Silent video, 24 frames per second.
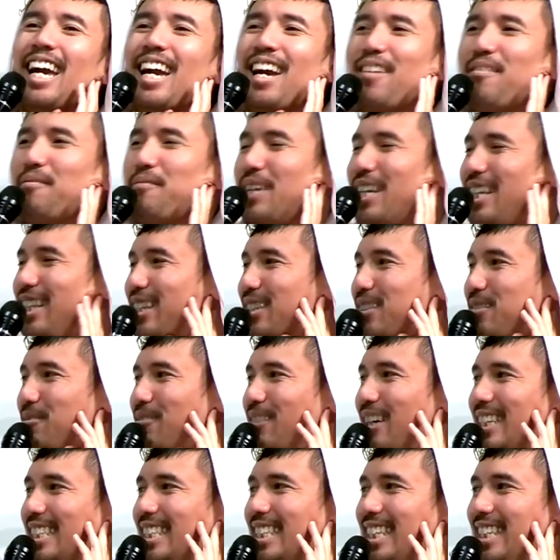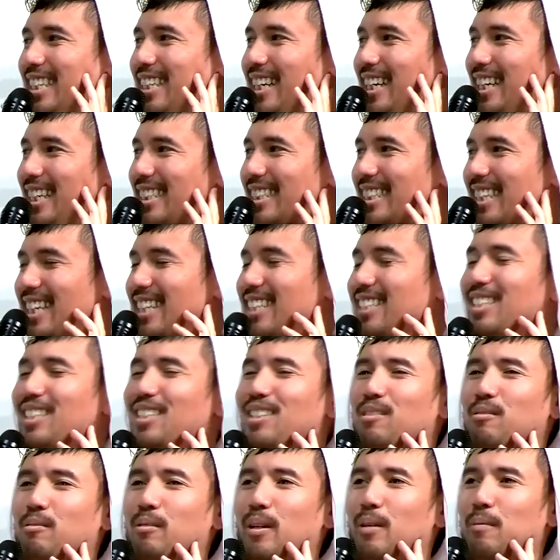and me and this one kid got assigned to
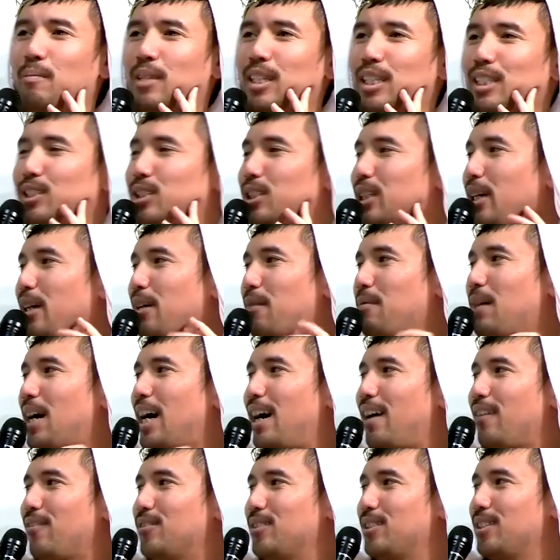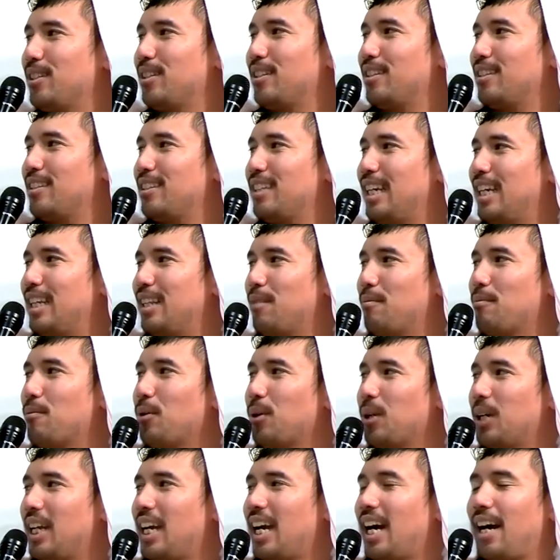sweep the gym after like the
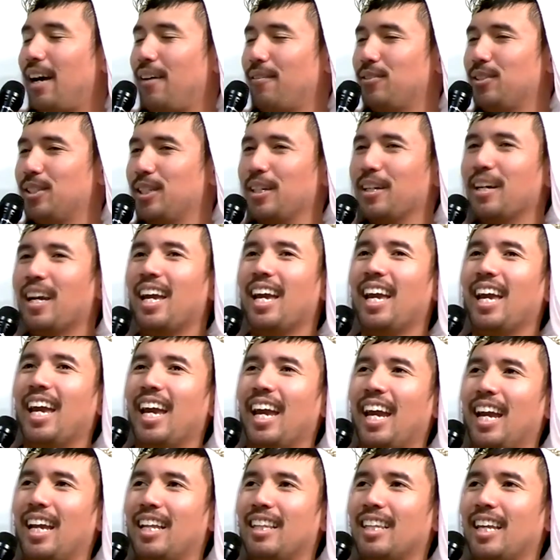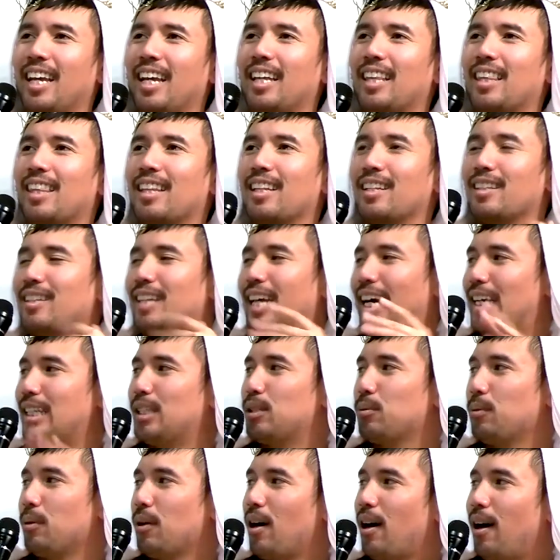morning after, and like the
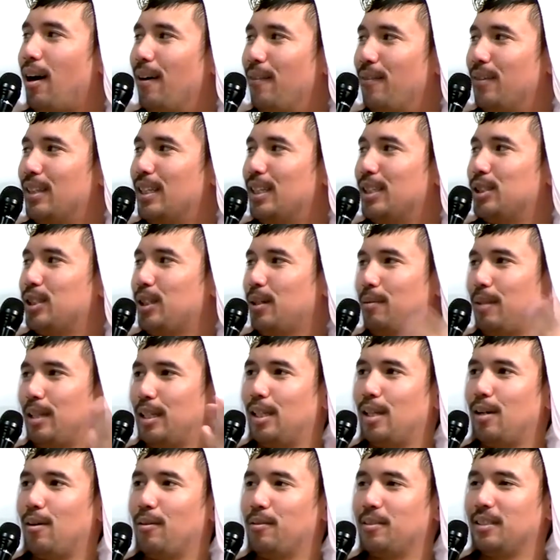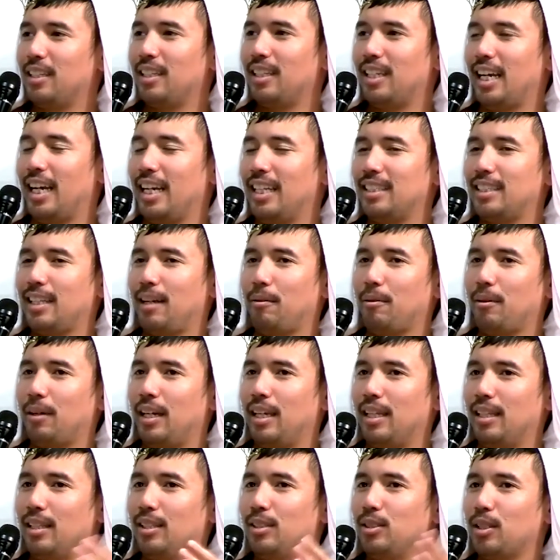lights were off in the gym. Like the only lights that were
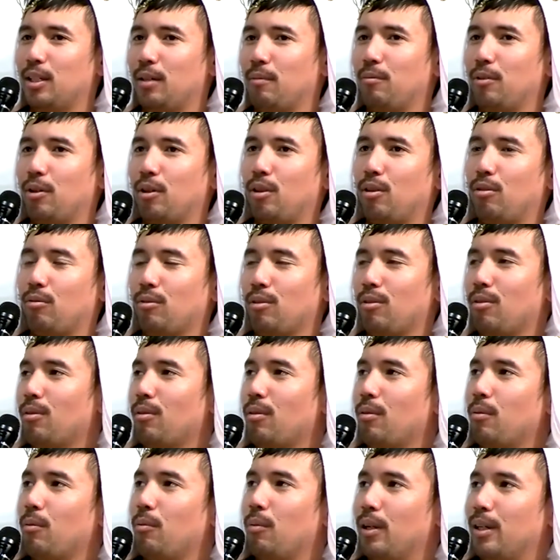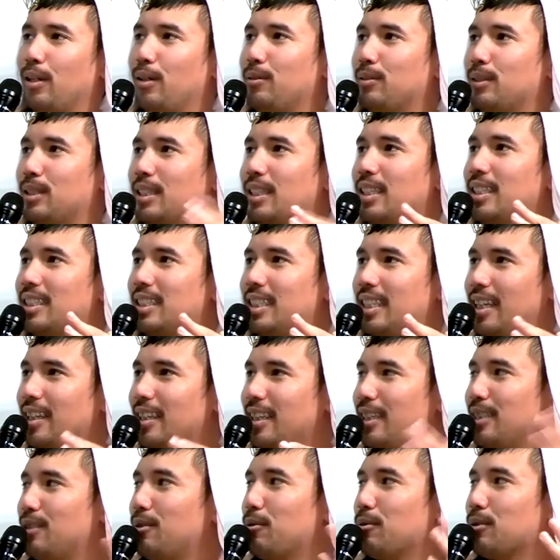in the gym were through the windows in the
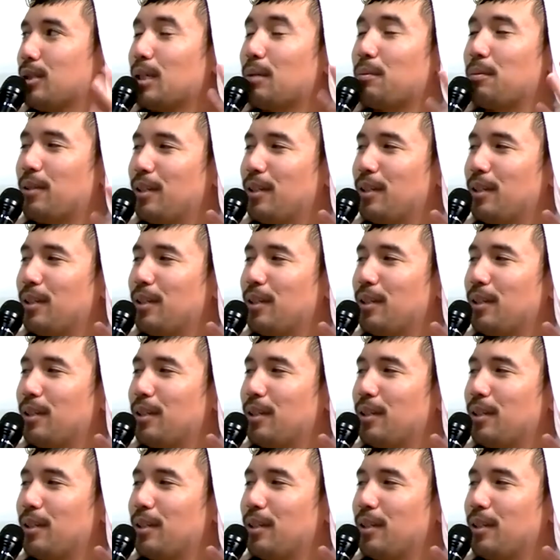ceiling. So it was like